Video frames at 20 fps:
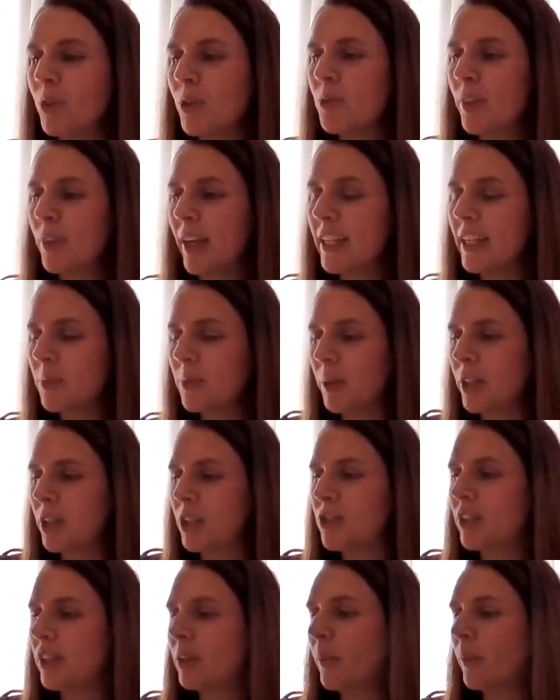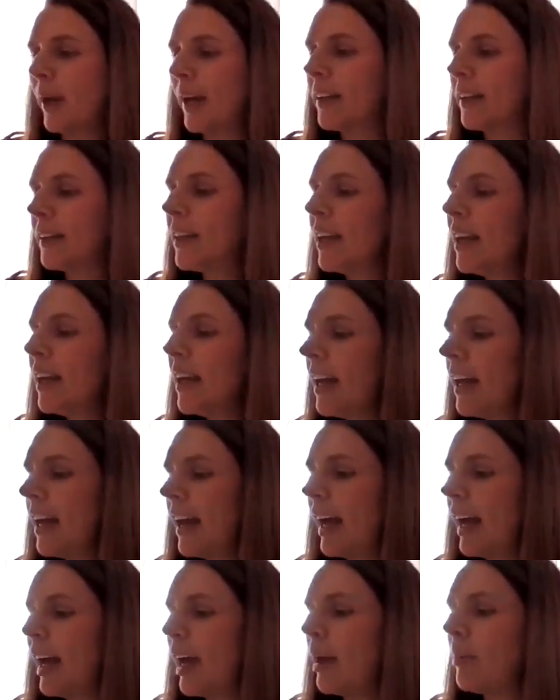So that's worked really well.
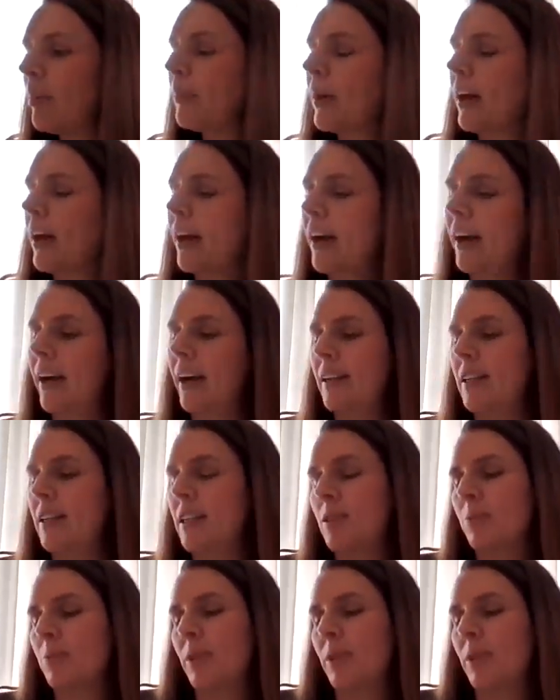And